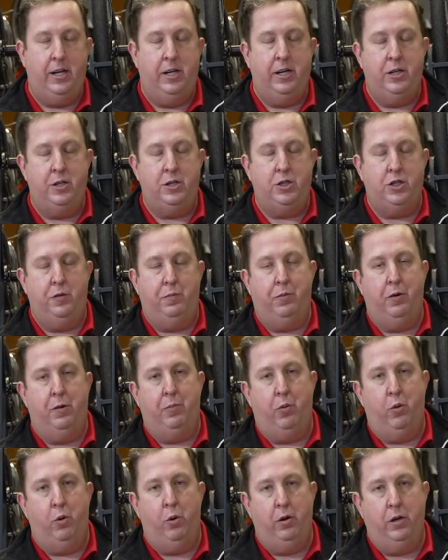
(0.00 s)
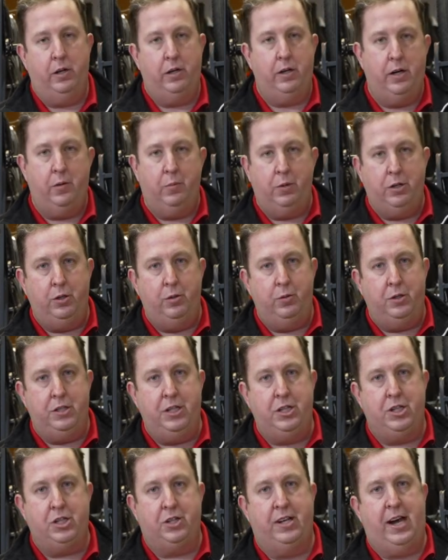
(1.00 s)
is super important, and we do
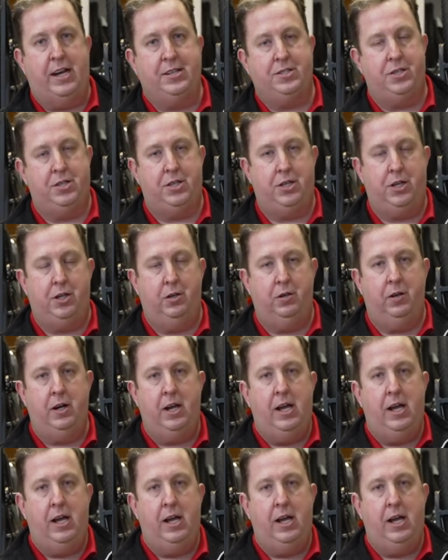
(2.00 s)
teach classes here